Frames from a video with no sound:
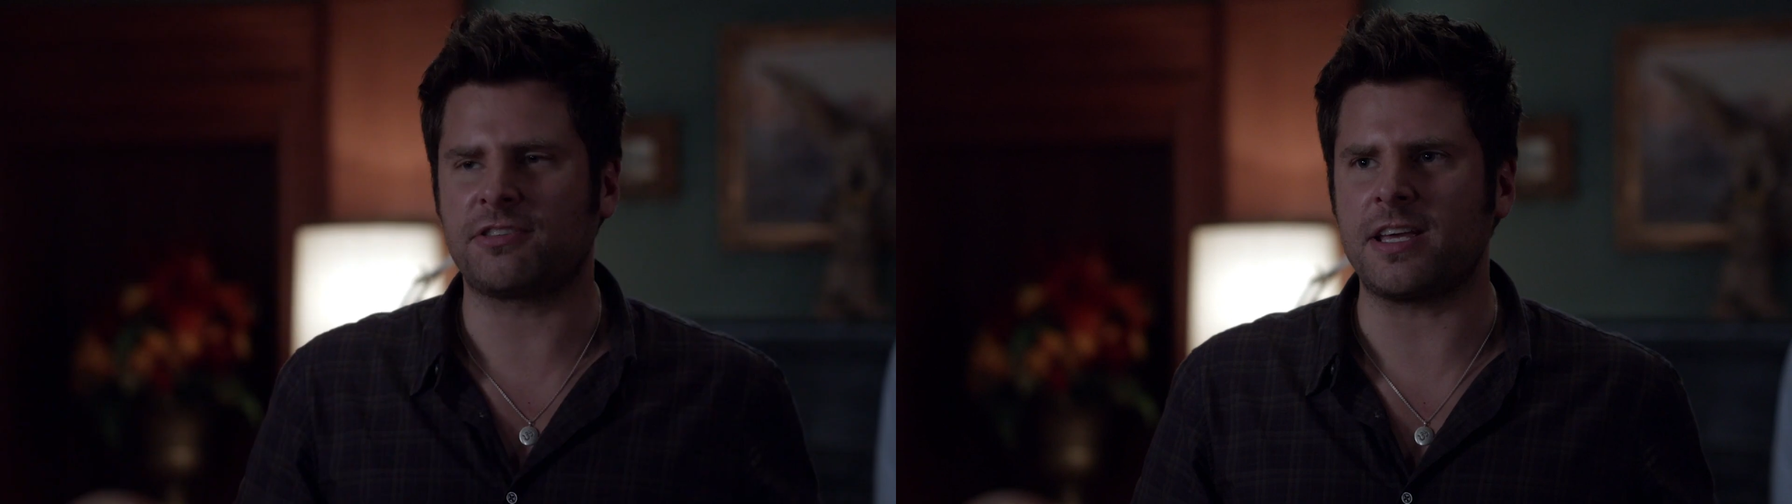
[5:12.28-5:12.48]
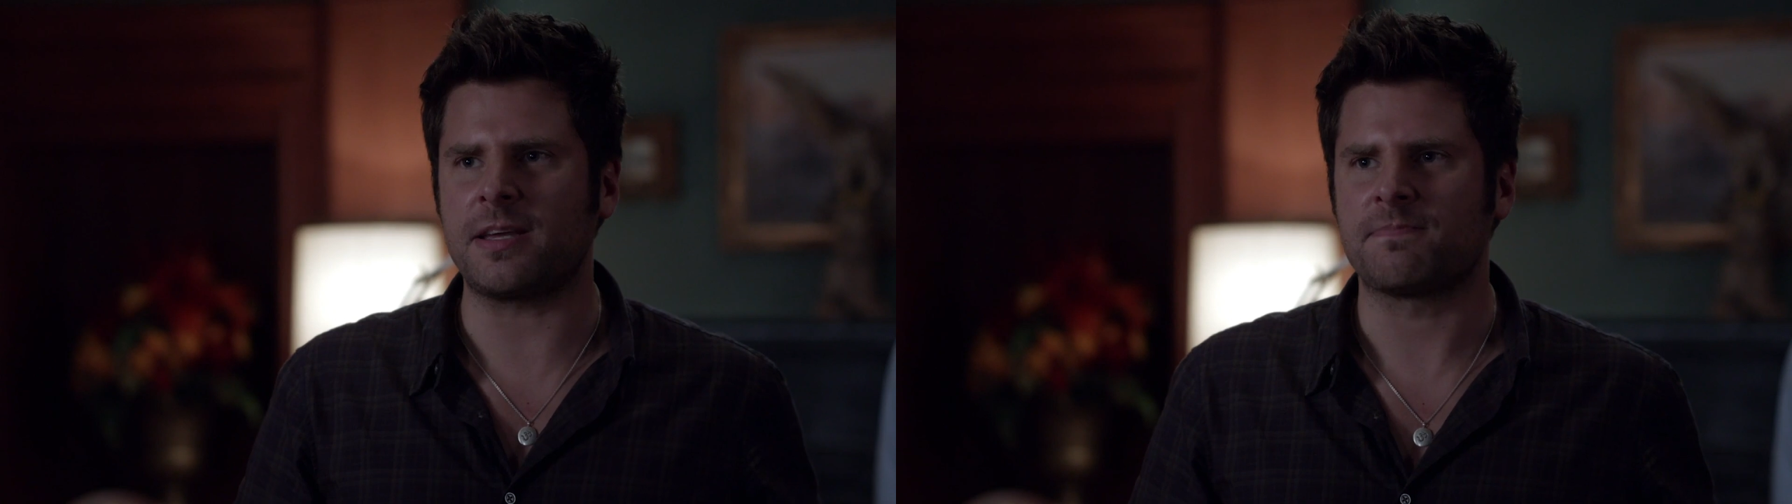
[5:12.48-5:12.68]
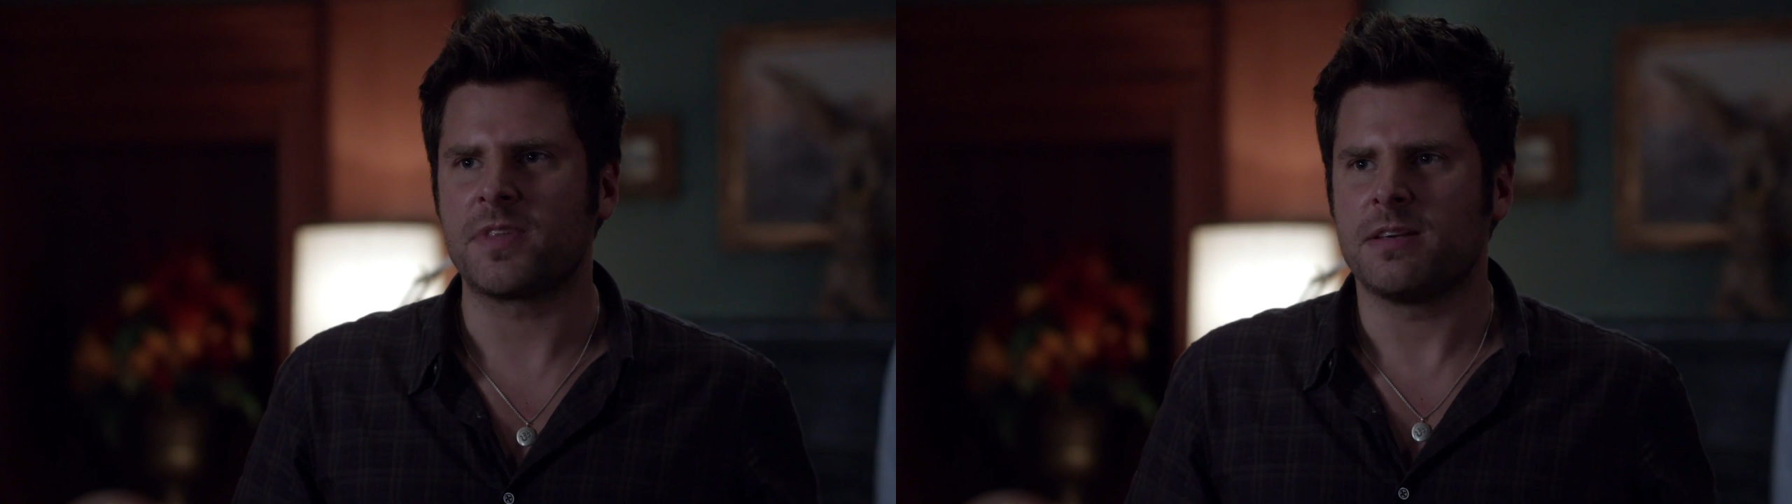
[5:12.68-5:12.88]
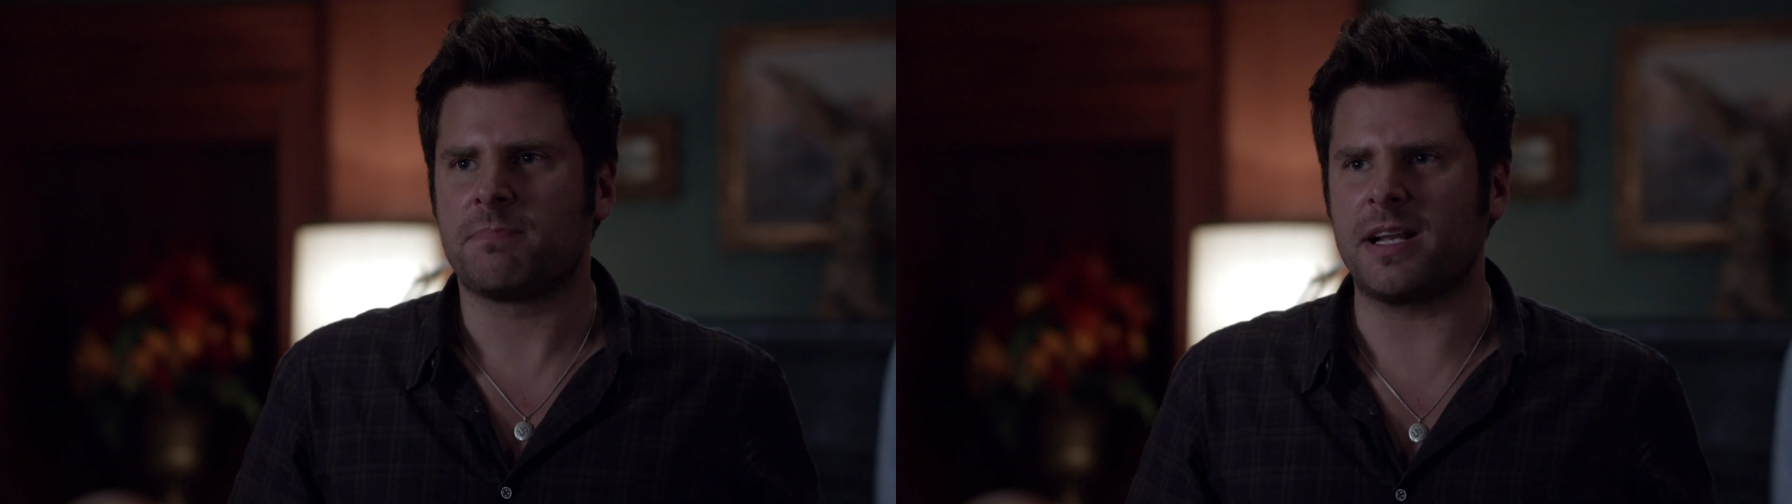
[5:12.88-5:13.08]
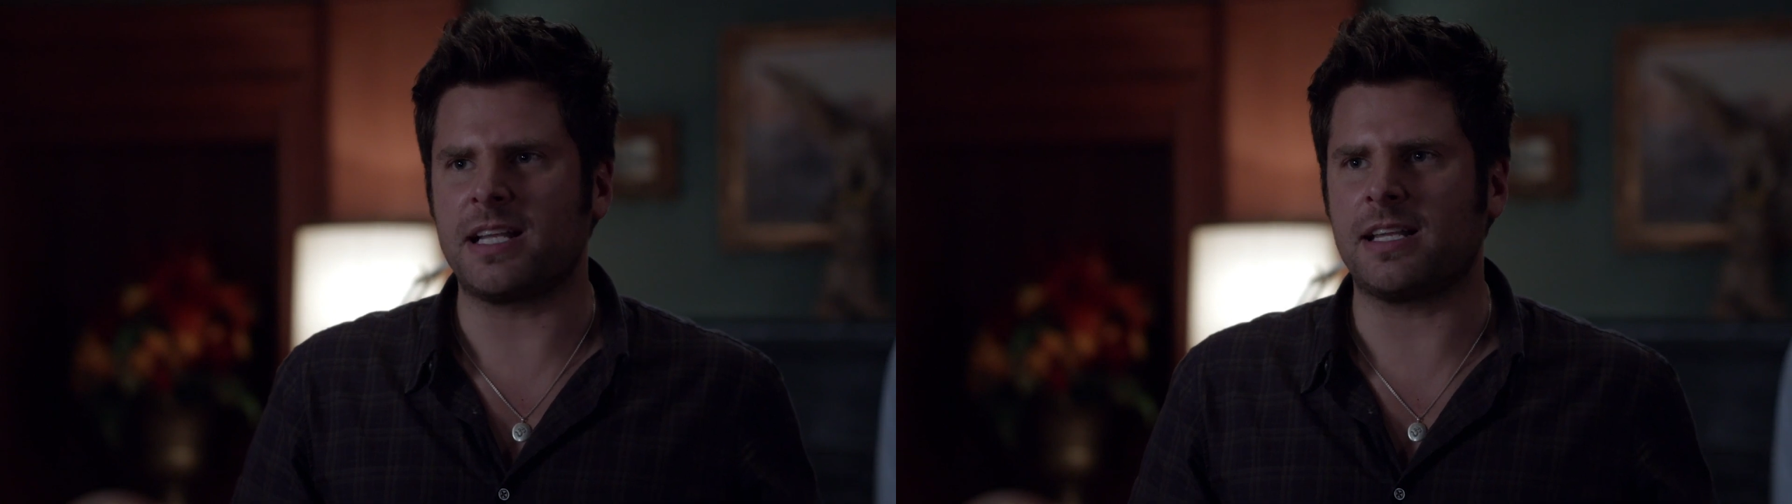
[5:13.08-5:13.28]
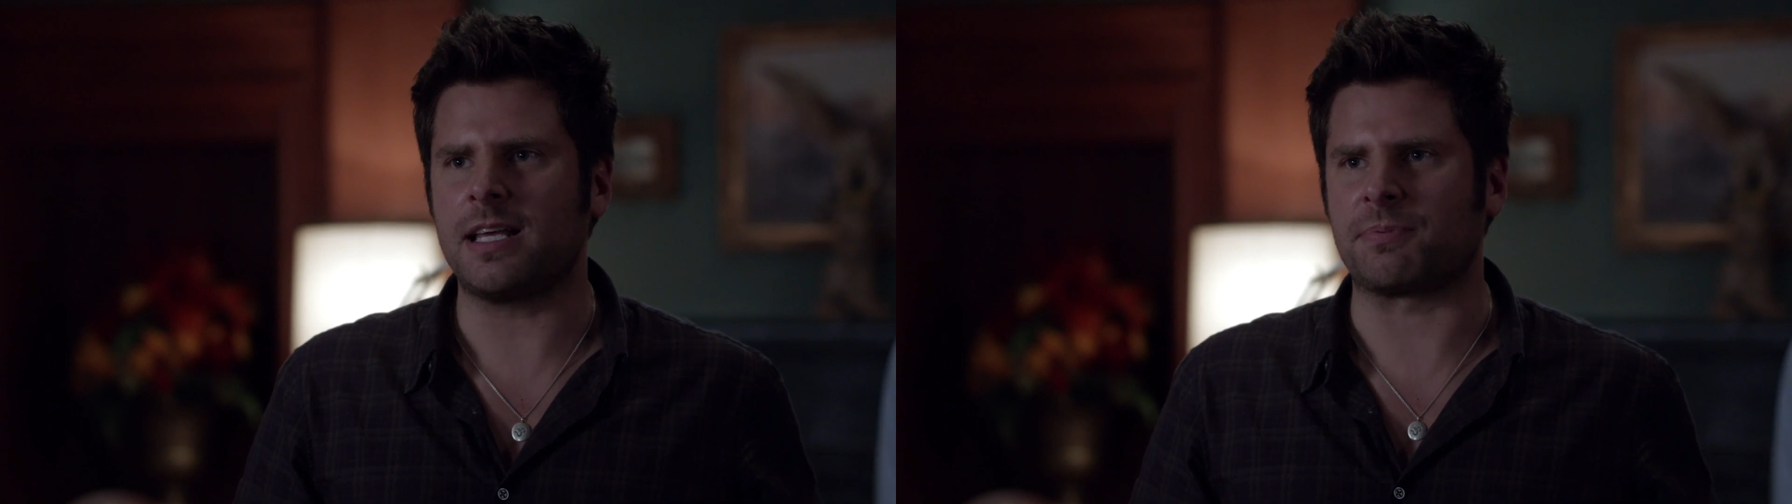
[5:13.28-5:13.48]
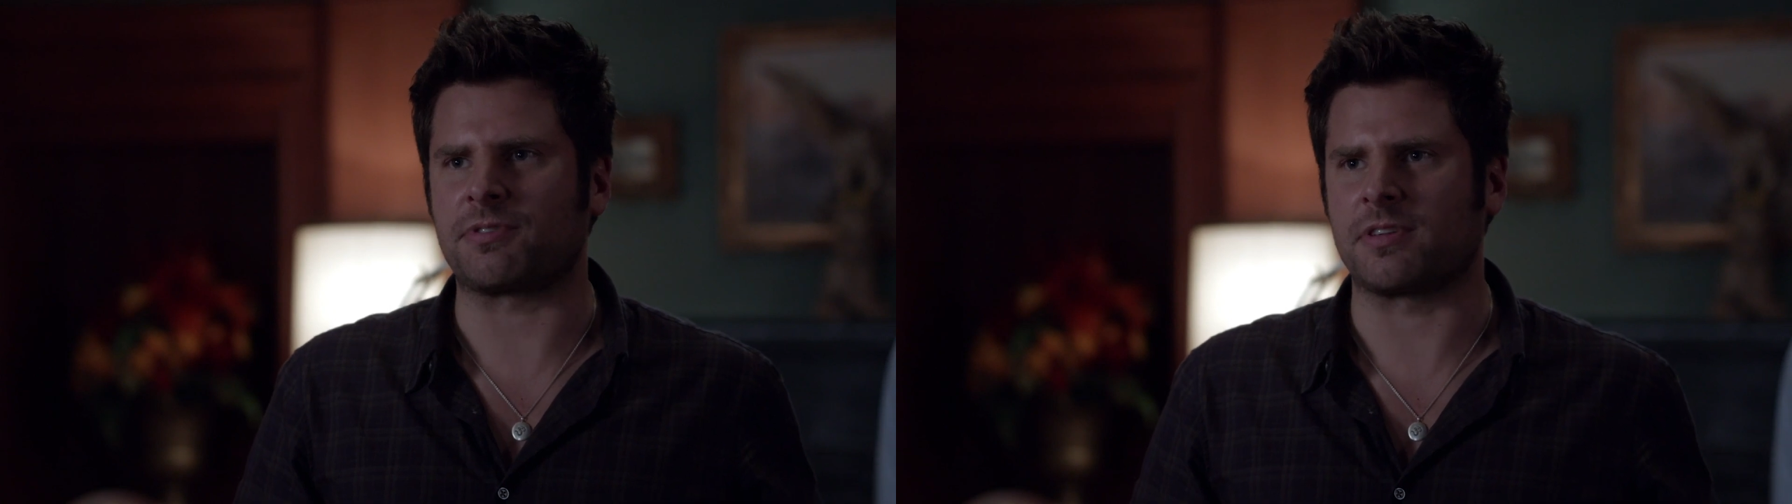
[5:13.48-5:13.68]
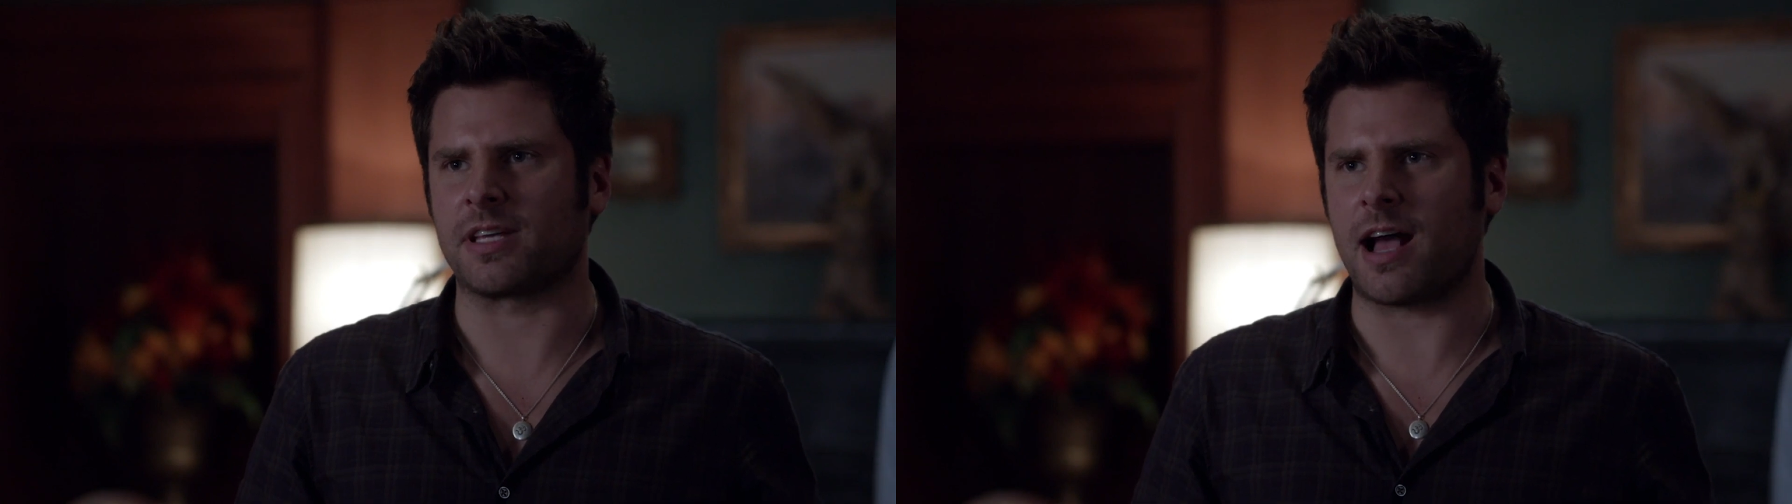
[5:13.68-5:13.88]
You see, Billy
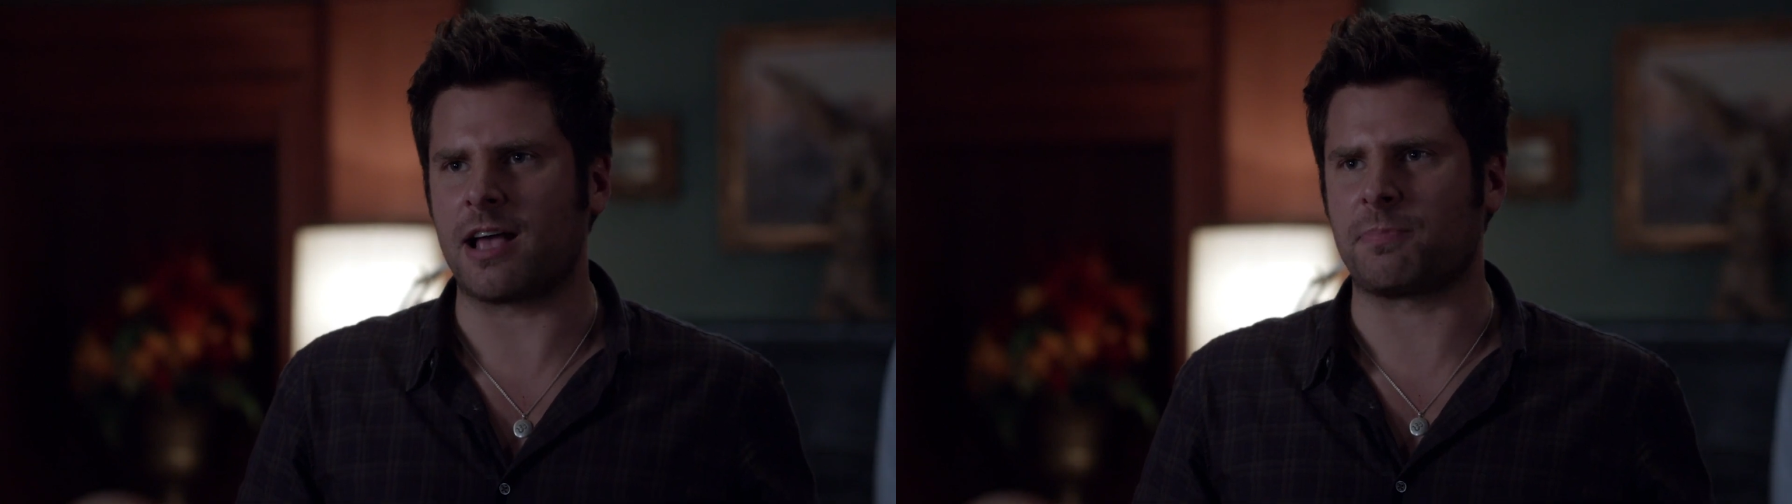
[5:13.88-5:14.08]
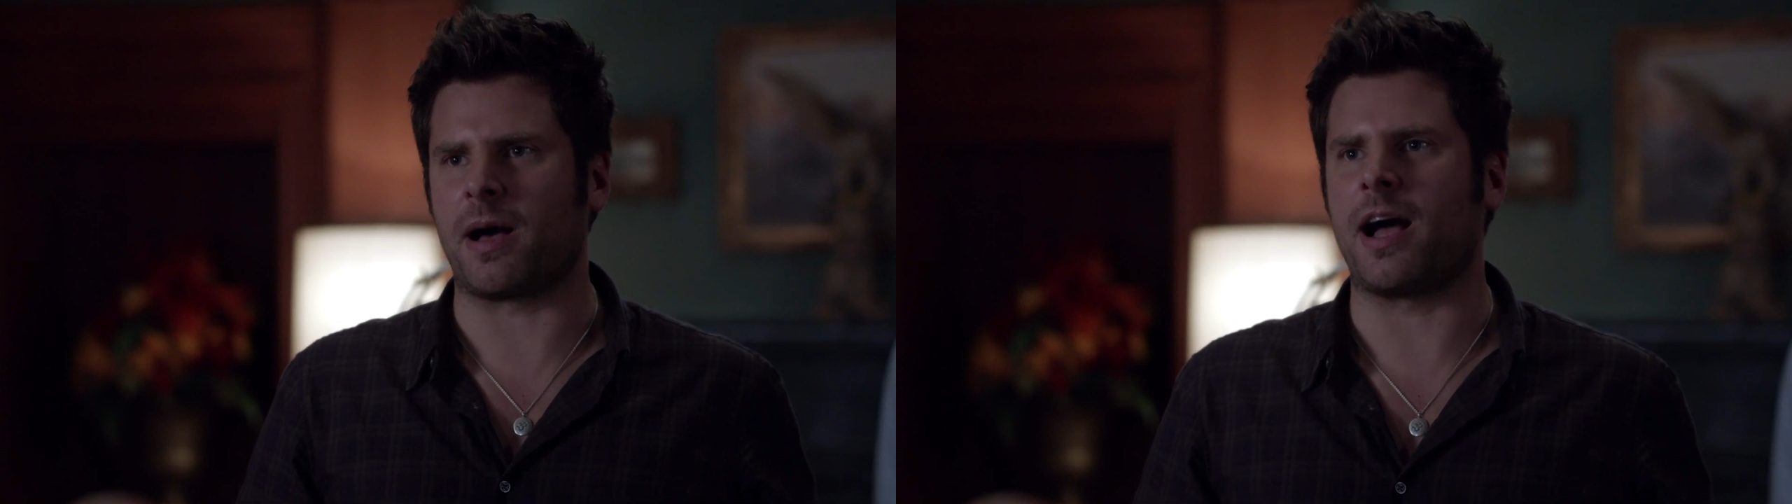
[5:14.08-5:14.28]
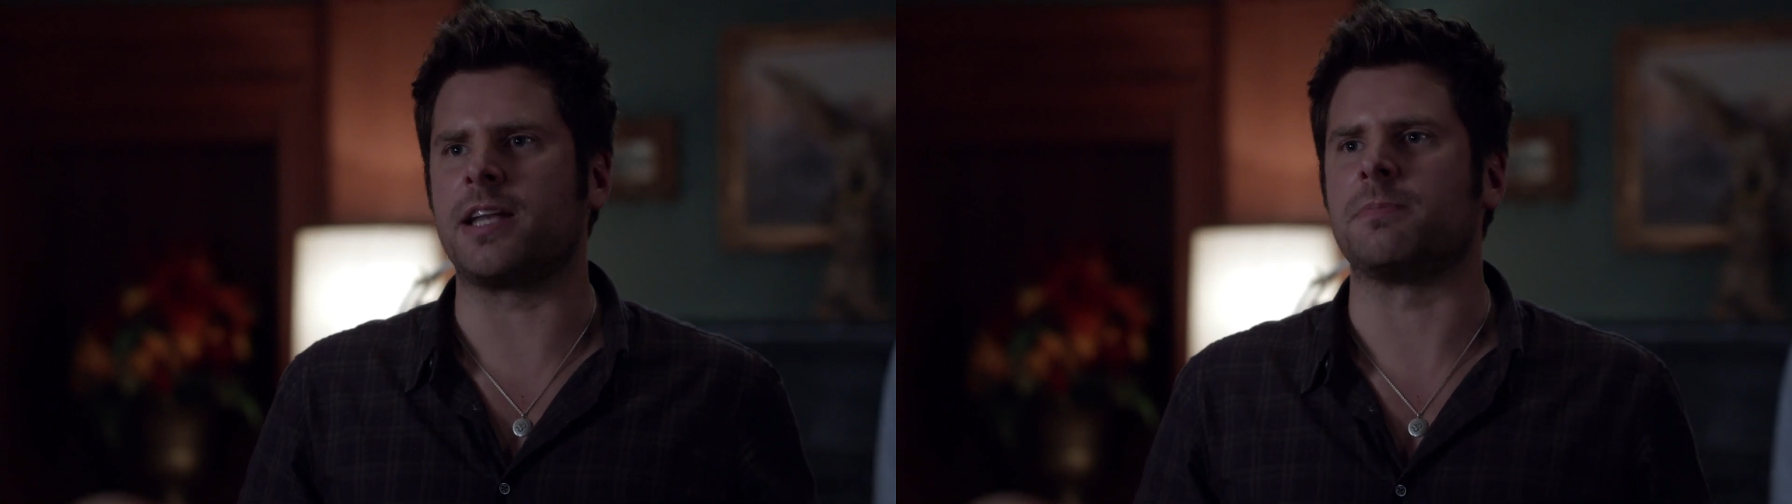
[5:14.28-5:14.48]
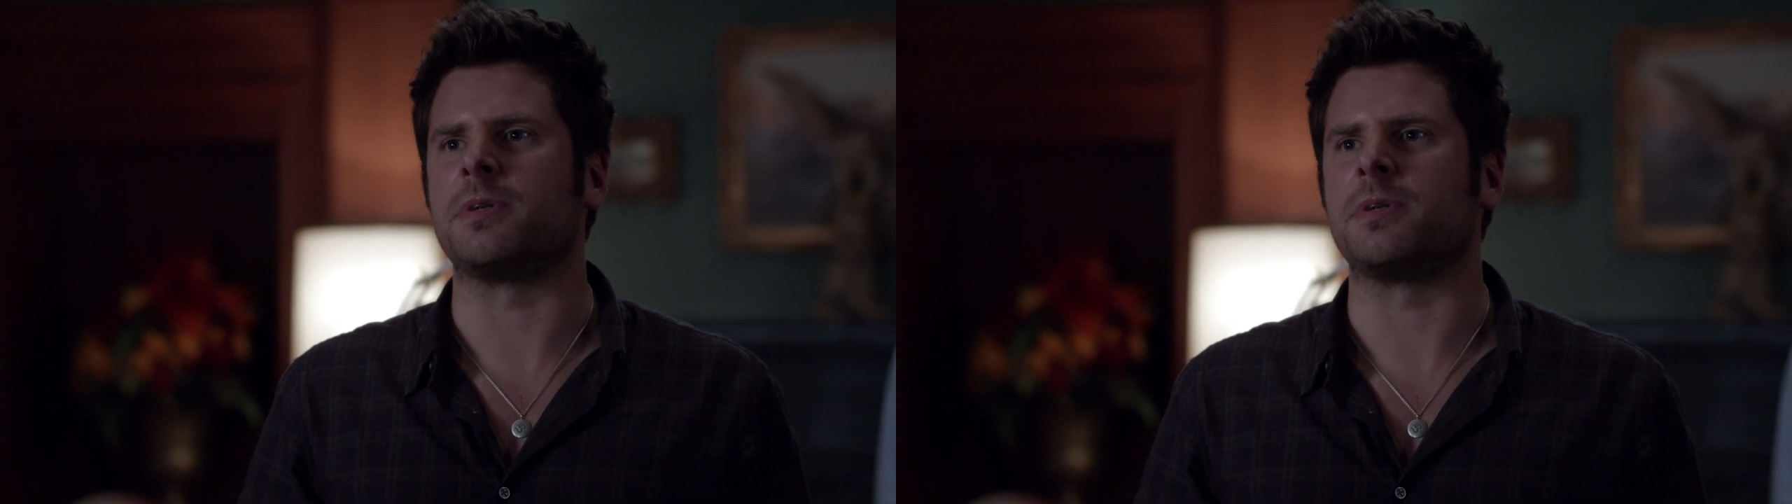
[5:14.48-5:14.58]
Lips and the guys behind